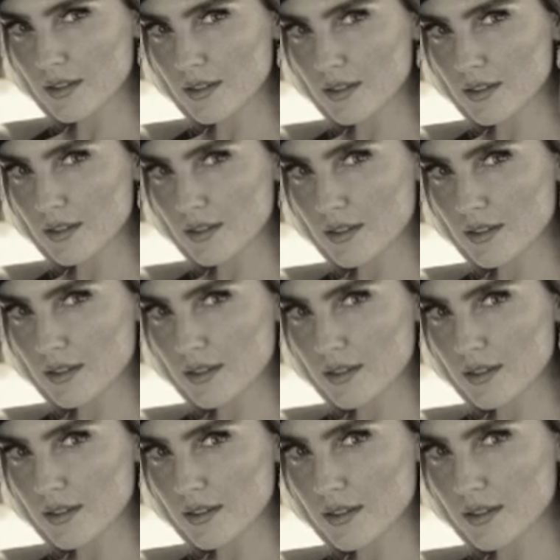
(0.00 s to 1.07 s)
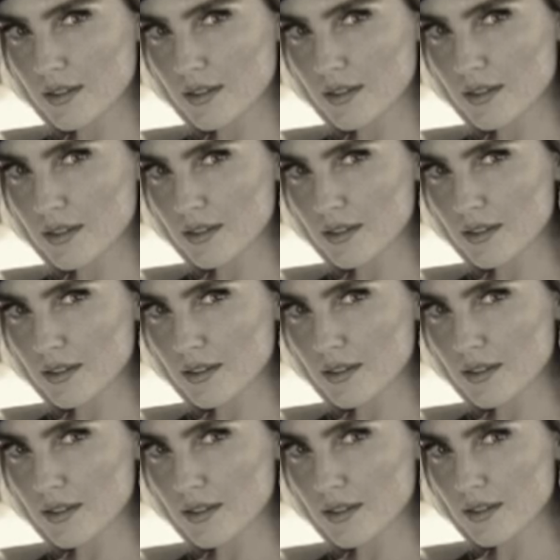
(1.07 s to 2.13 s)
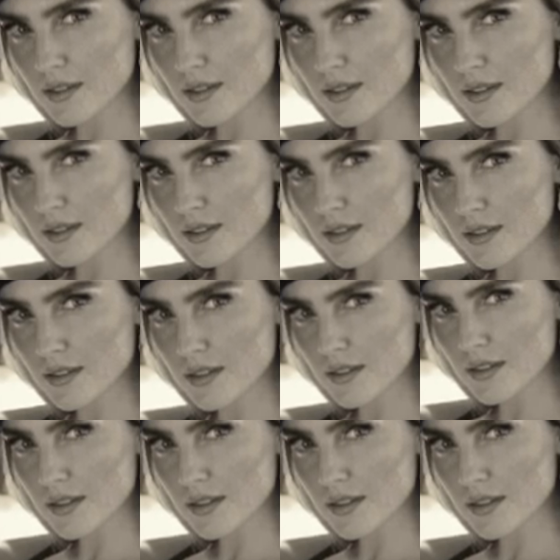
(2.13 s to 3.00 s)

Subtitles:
The person shown says nothing.